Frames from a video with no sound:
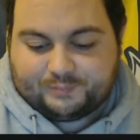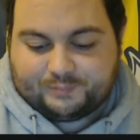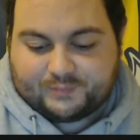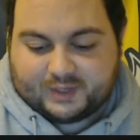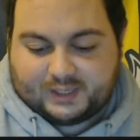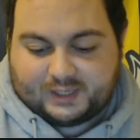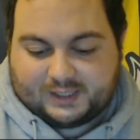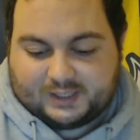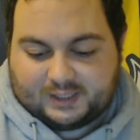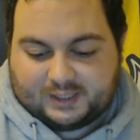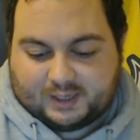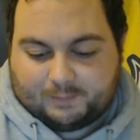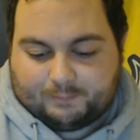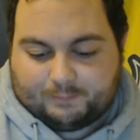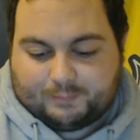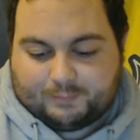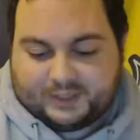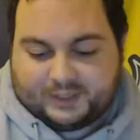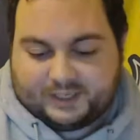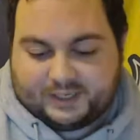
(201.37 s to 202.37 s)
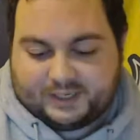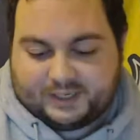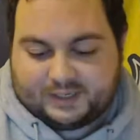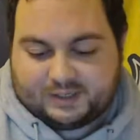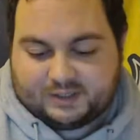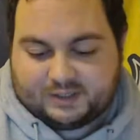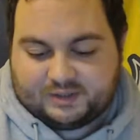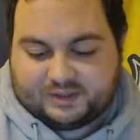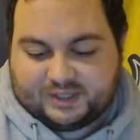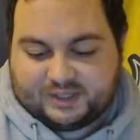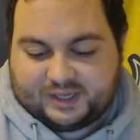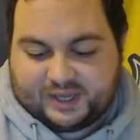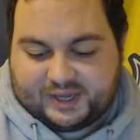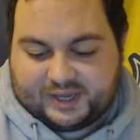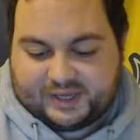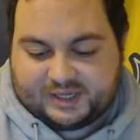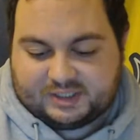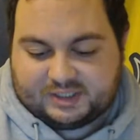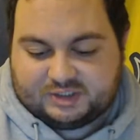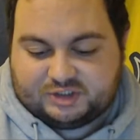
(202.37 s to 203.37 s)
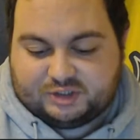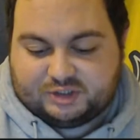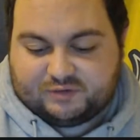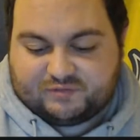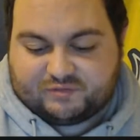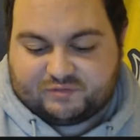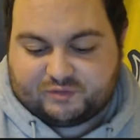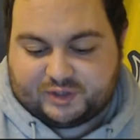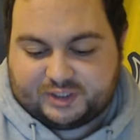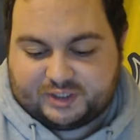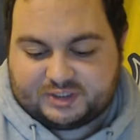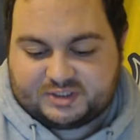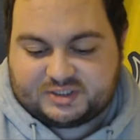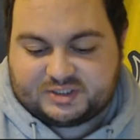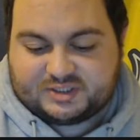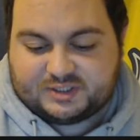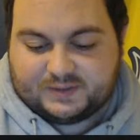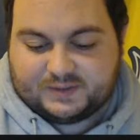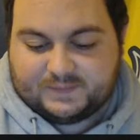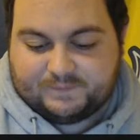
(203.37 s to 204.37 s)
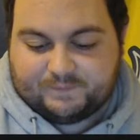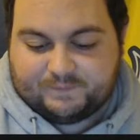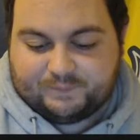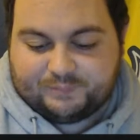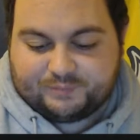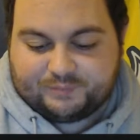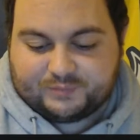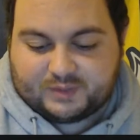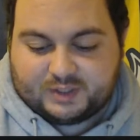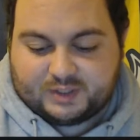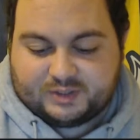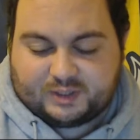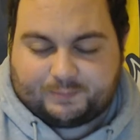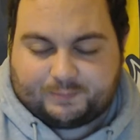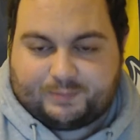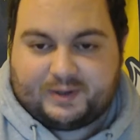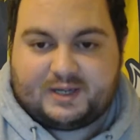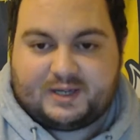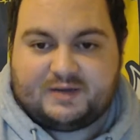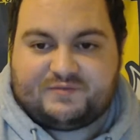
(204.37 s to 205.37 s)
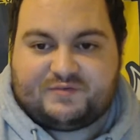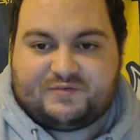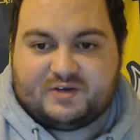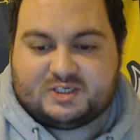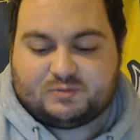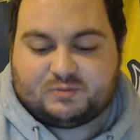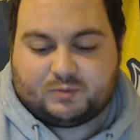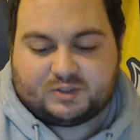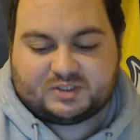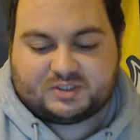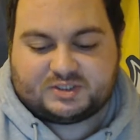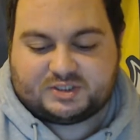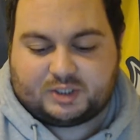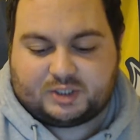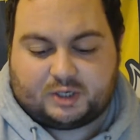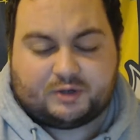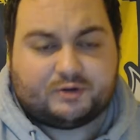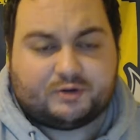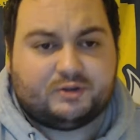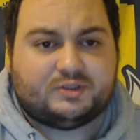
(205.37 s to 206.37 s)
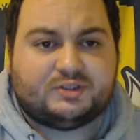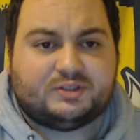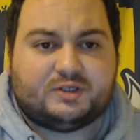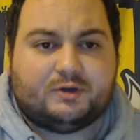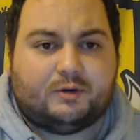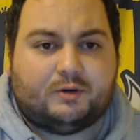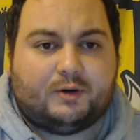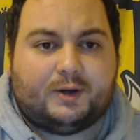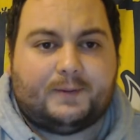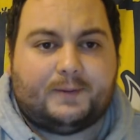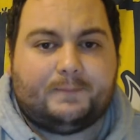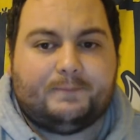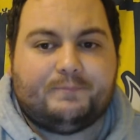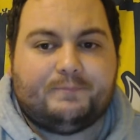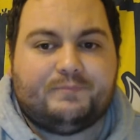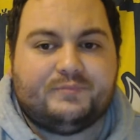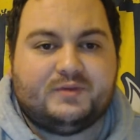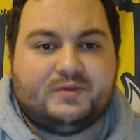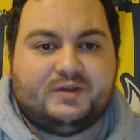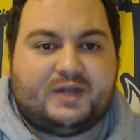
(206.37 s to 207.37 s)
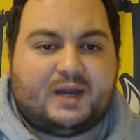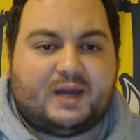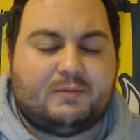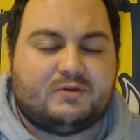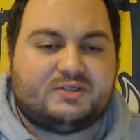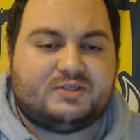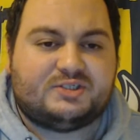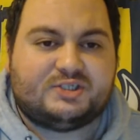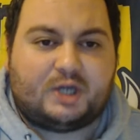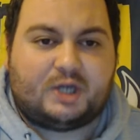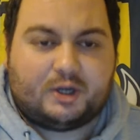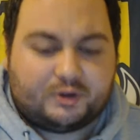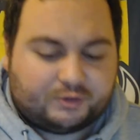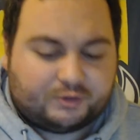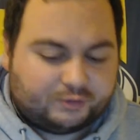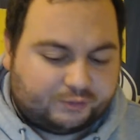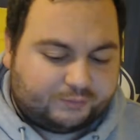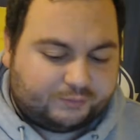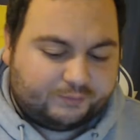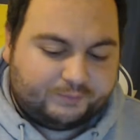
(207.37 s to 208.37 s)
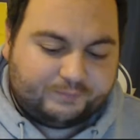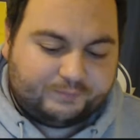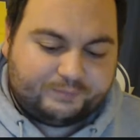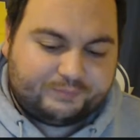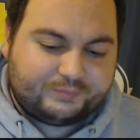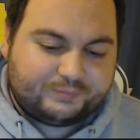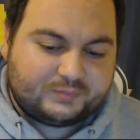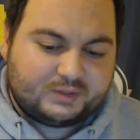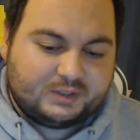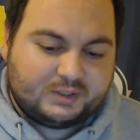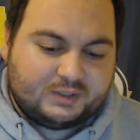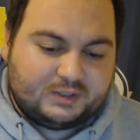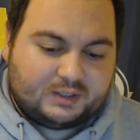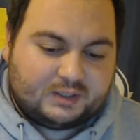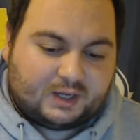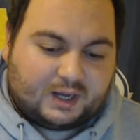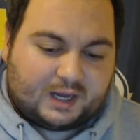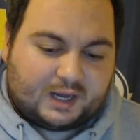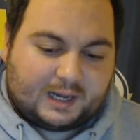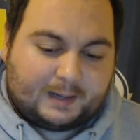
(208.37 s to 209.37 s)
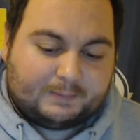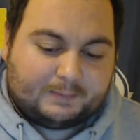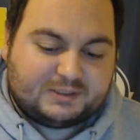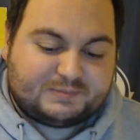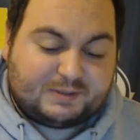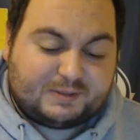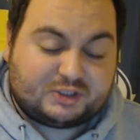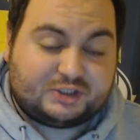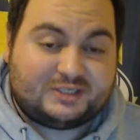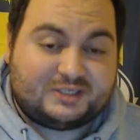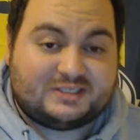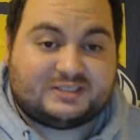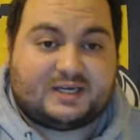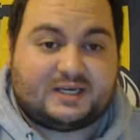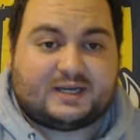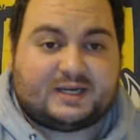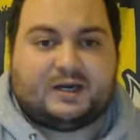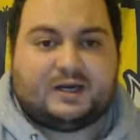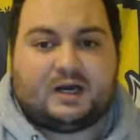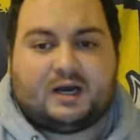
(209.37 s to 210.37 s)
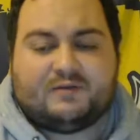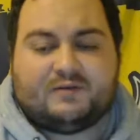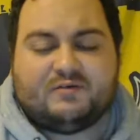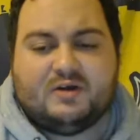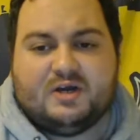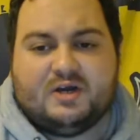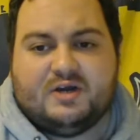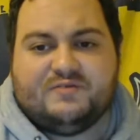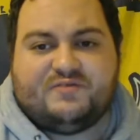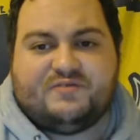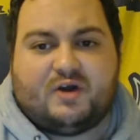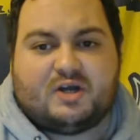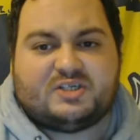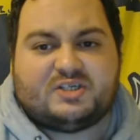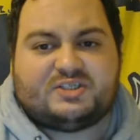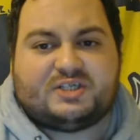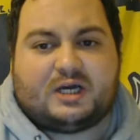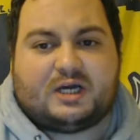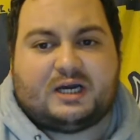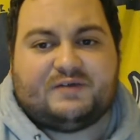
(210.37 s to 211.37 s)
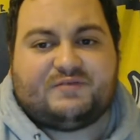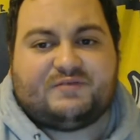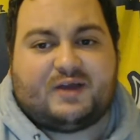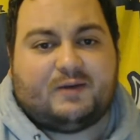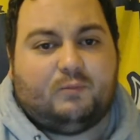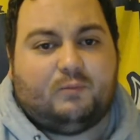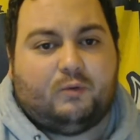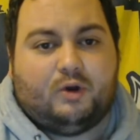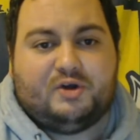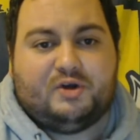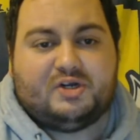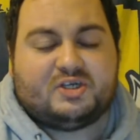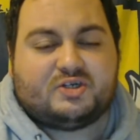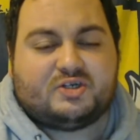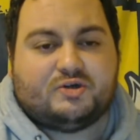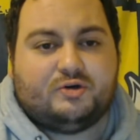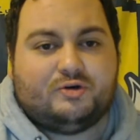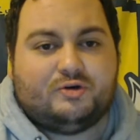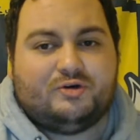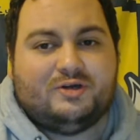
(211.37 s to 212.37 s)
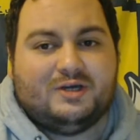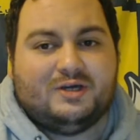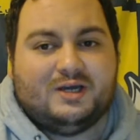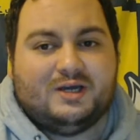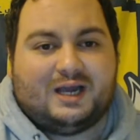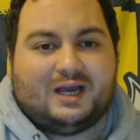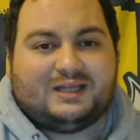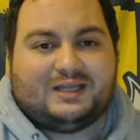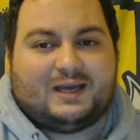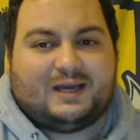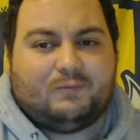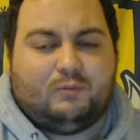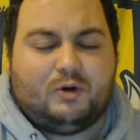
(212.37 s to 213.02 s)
ended up being the difference. The Panthers were so good tonight. They were so good, especially in the second half. First half, they weren't as good, and there